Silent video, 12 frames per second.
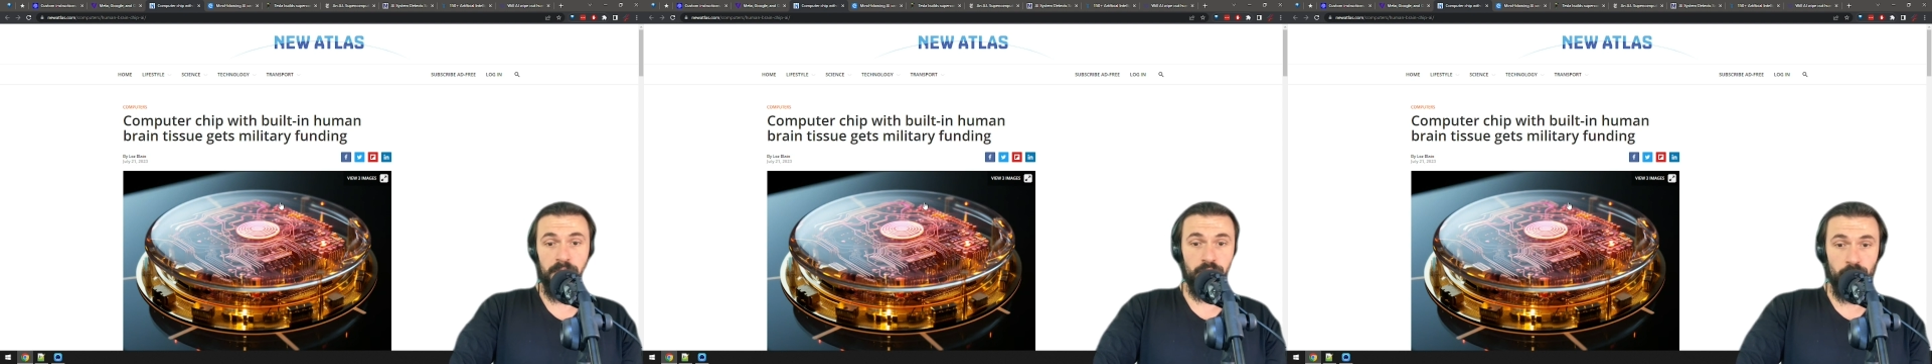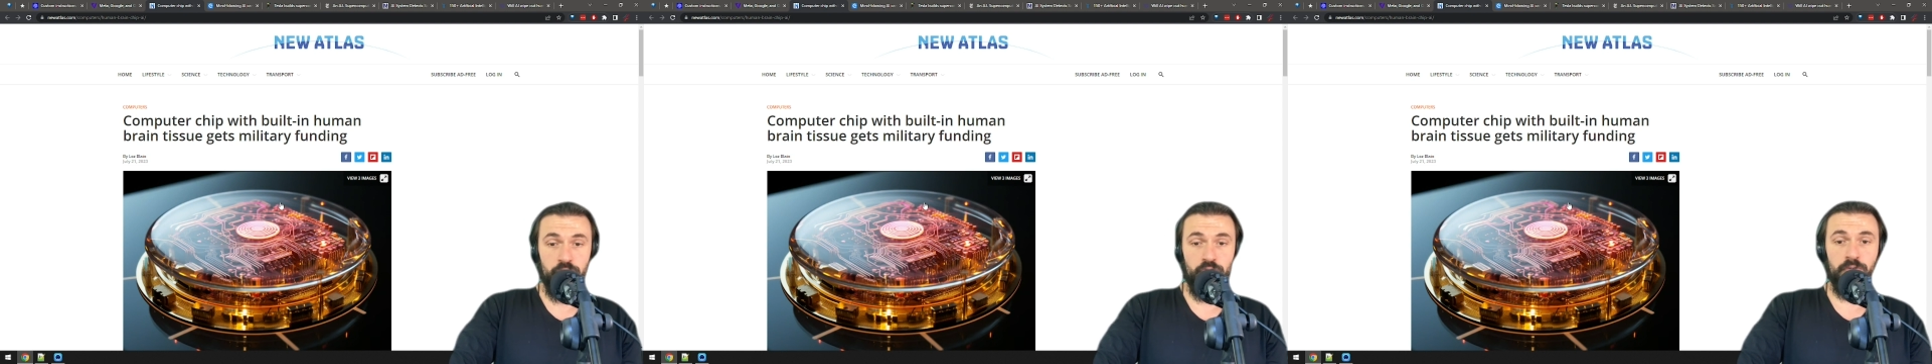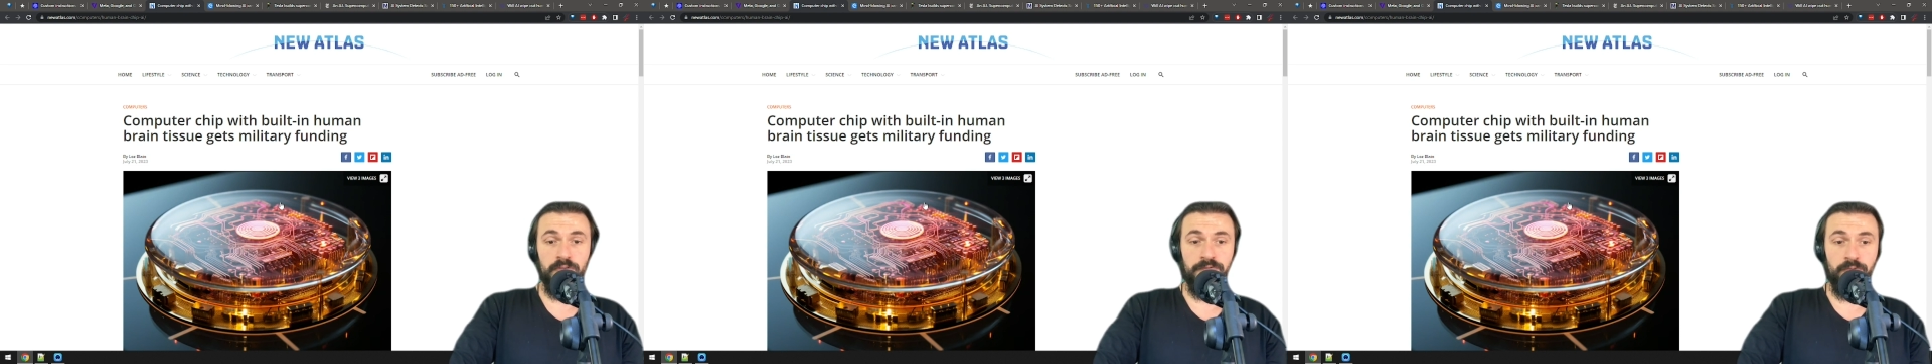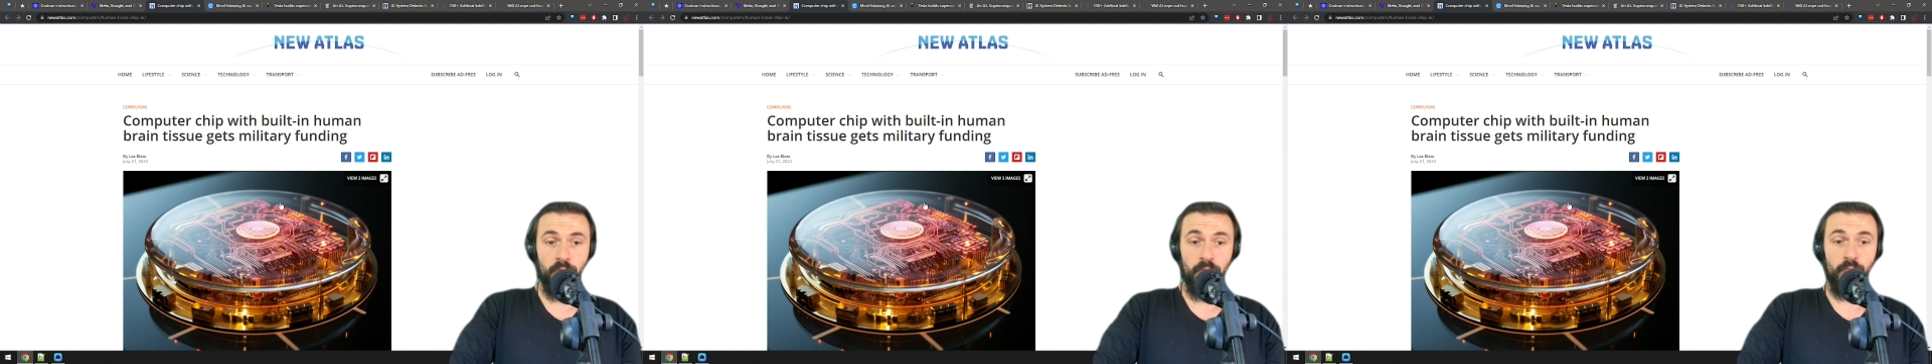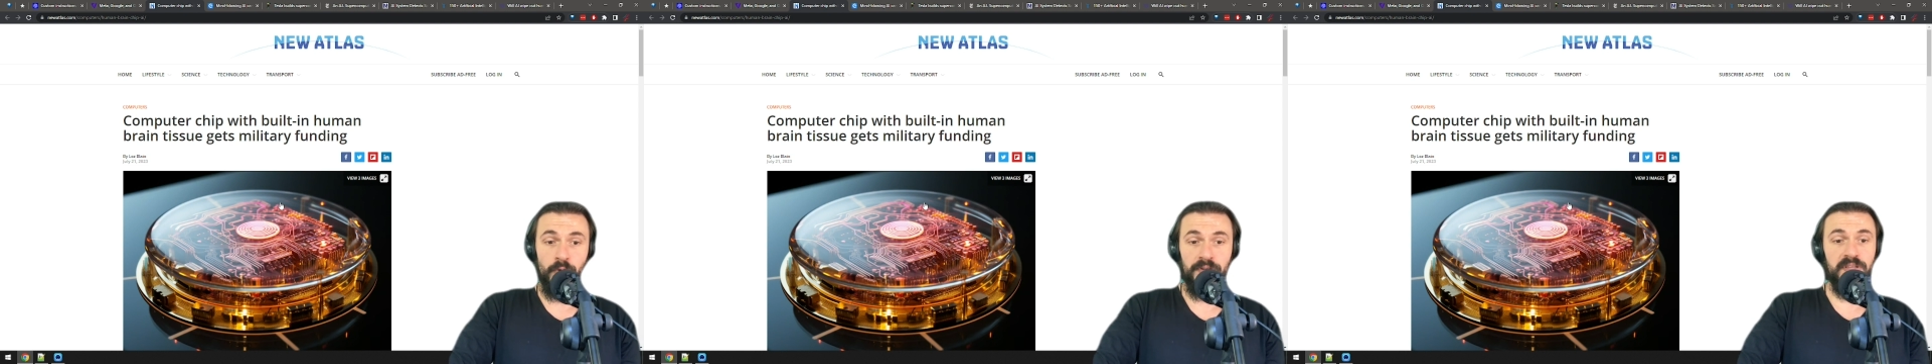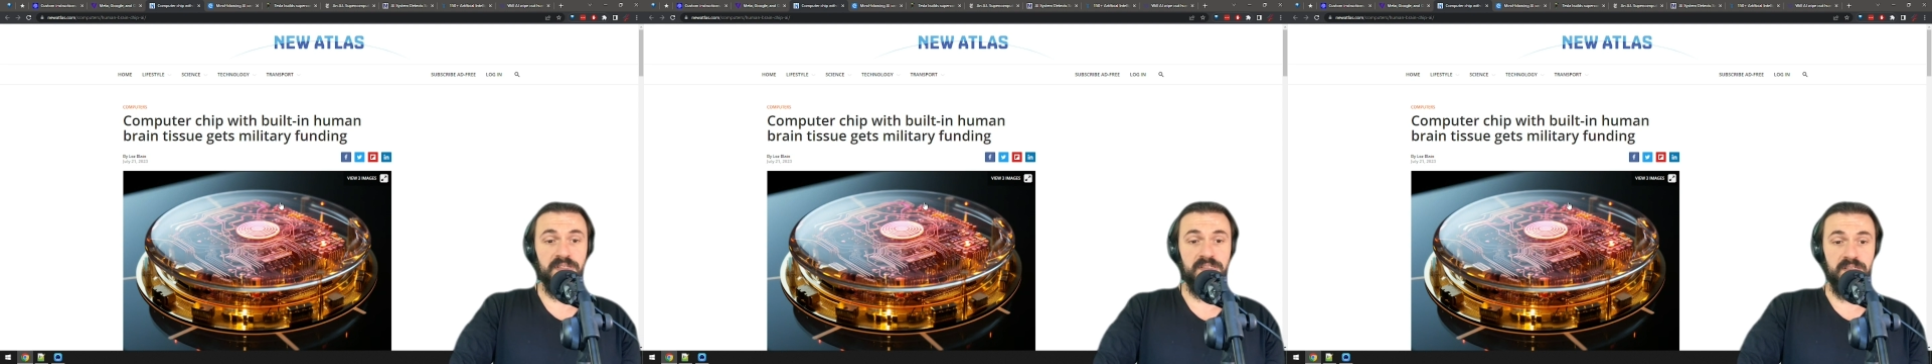threshold for
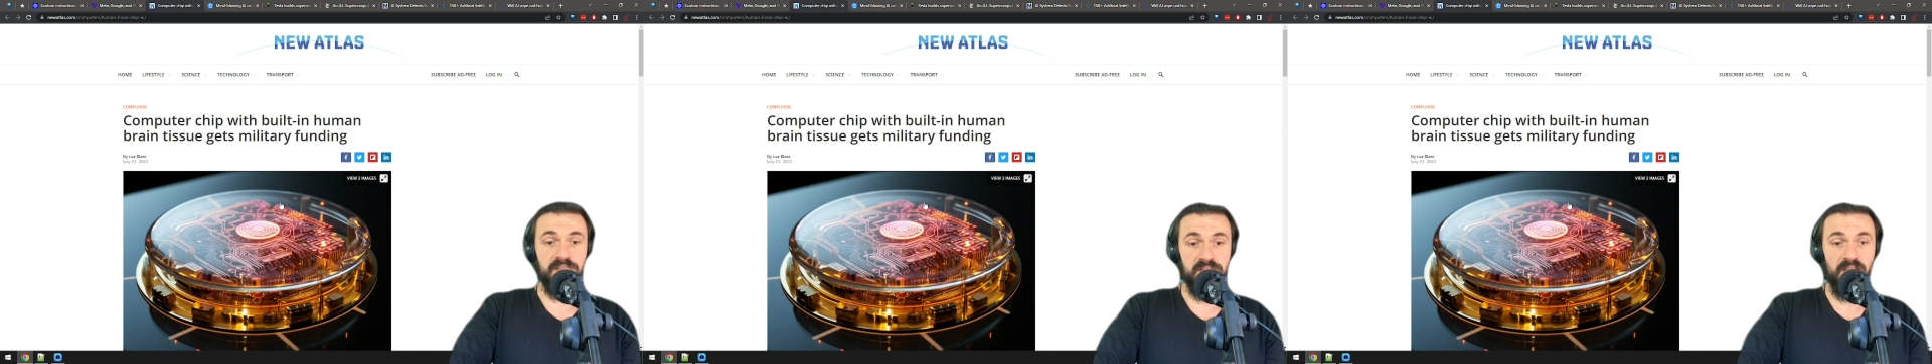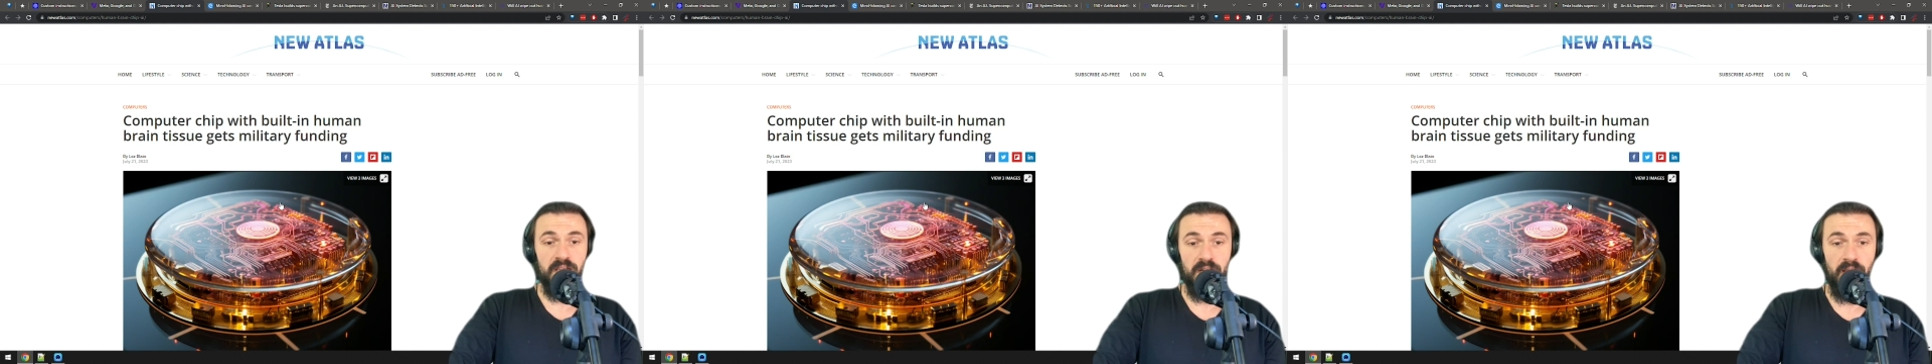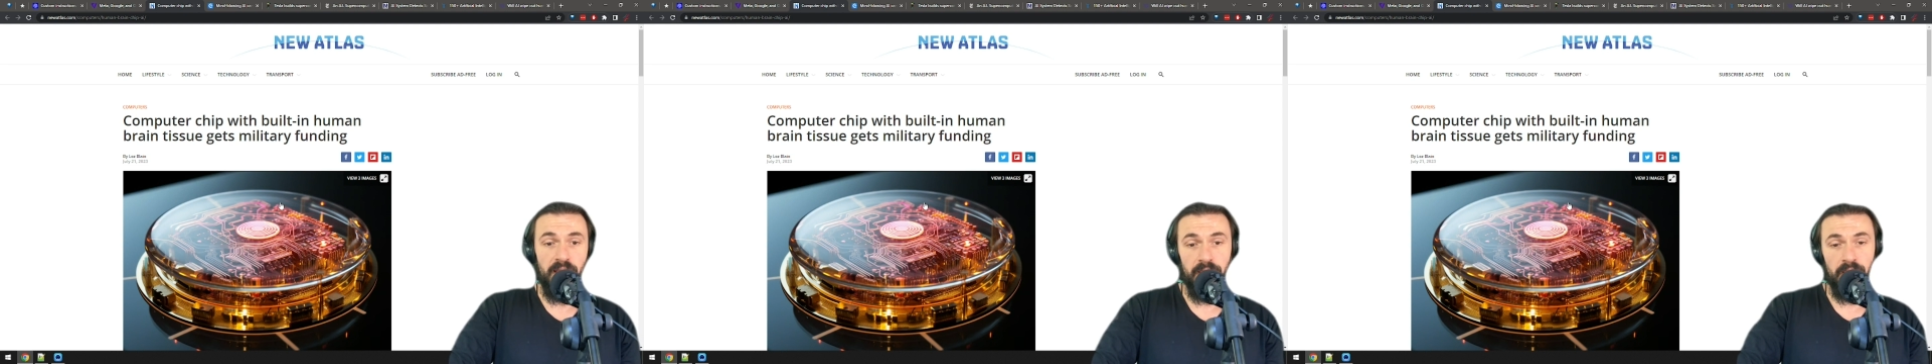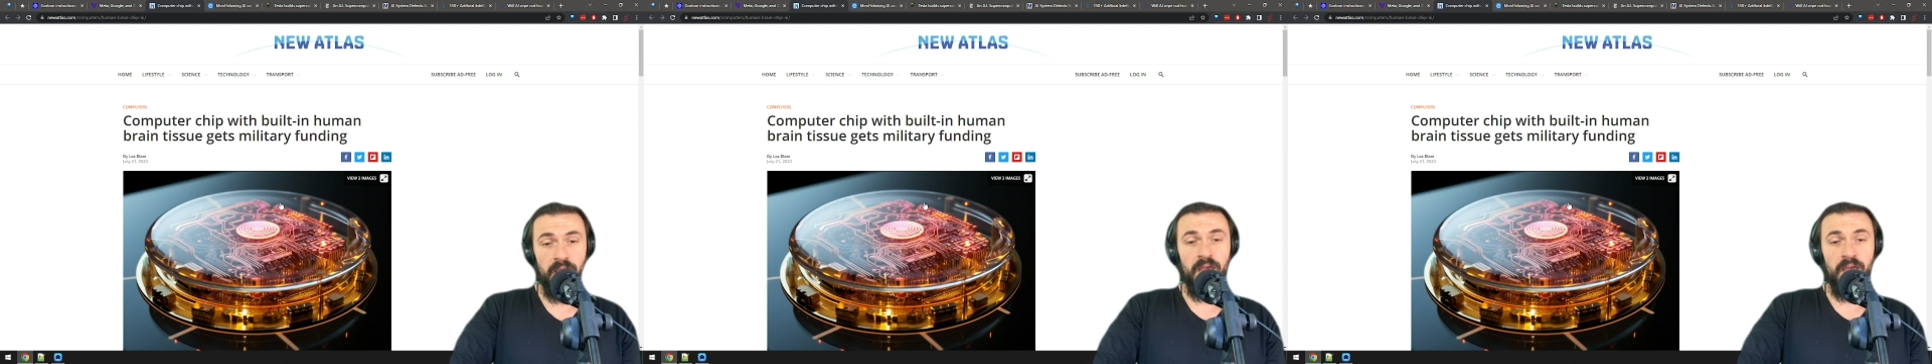weirdness is kinda high.